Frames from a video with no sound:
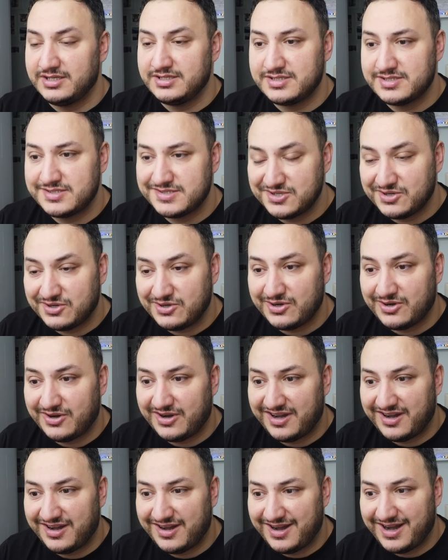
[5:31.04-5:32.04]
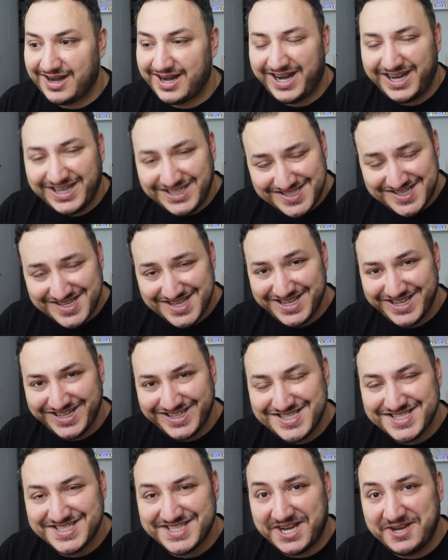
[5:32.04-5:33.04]
So I think
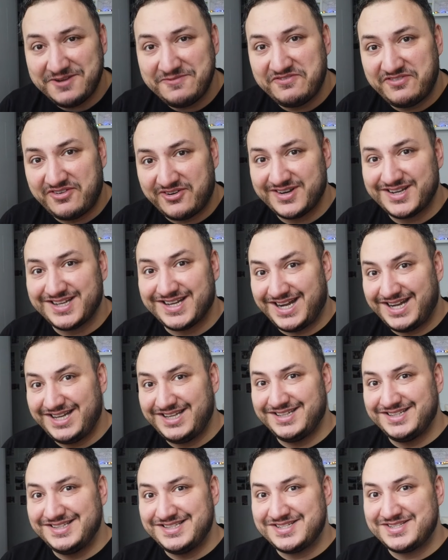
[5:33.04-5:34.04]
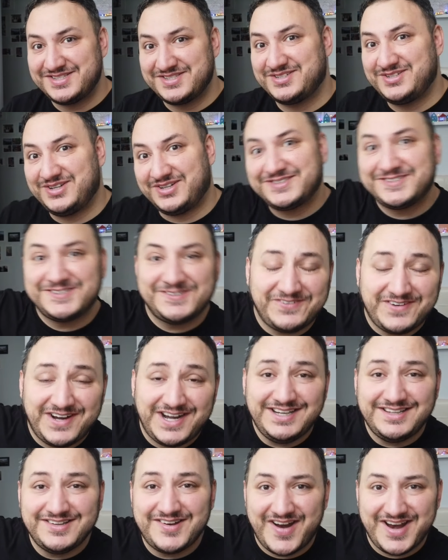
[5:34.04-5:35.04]
it's time for the island to go to the
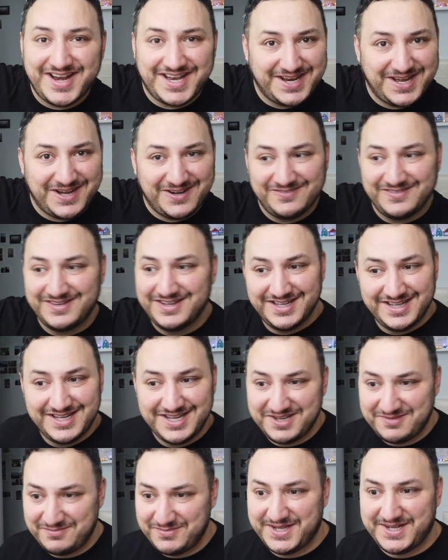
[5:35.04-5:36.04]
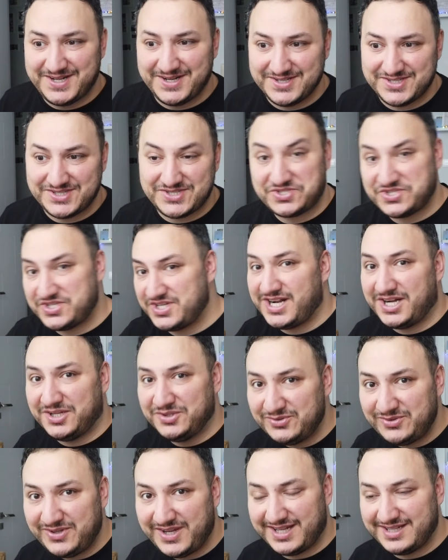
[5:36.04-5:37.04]
final right now, because she
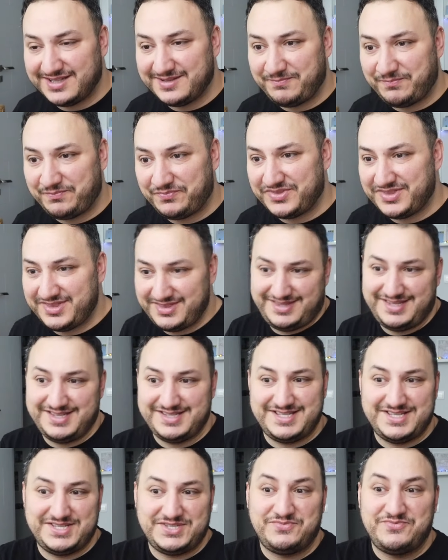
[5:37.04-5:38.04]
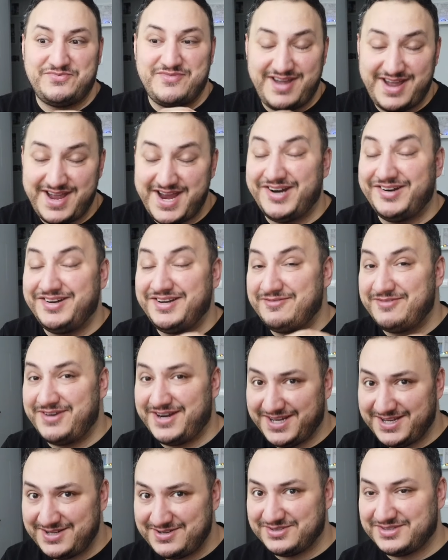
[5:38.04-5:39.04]
can't do that. This is very,
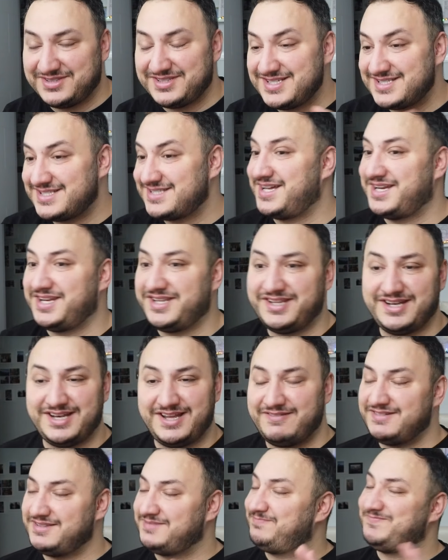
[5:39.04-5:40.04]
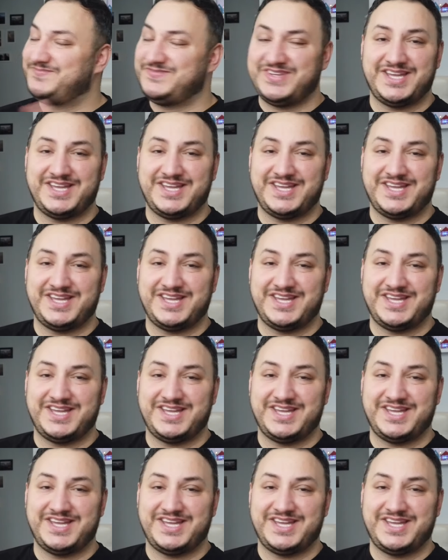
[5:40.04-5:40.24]
very good. This is another level.